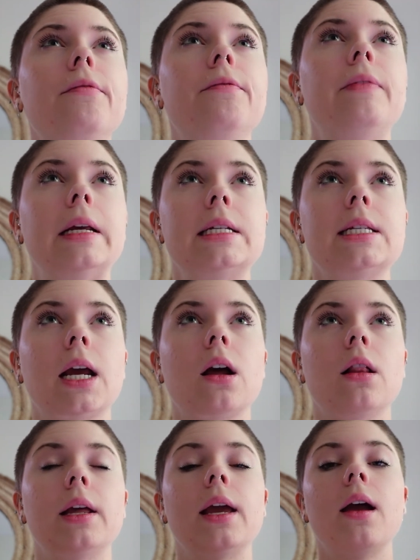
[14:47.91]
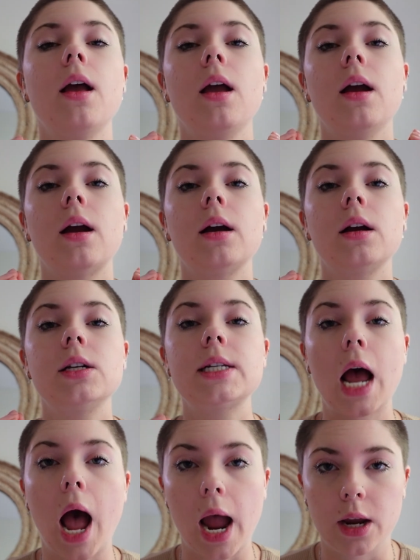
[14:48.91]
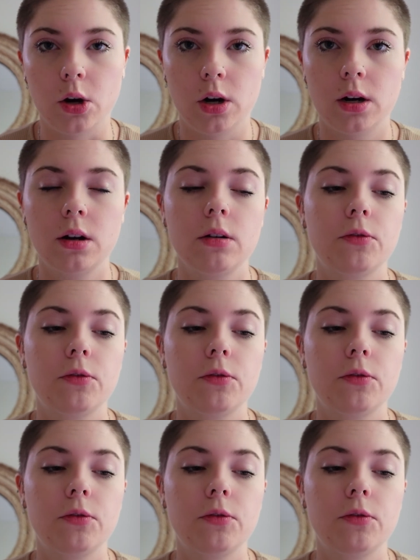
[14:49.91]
physically tired.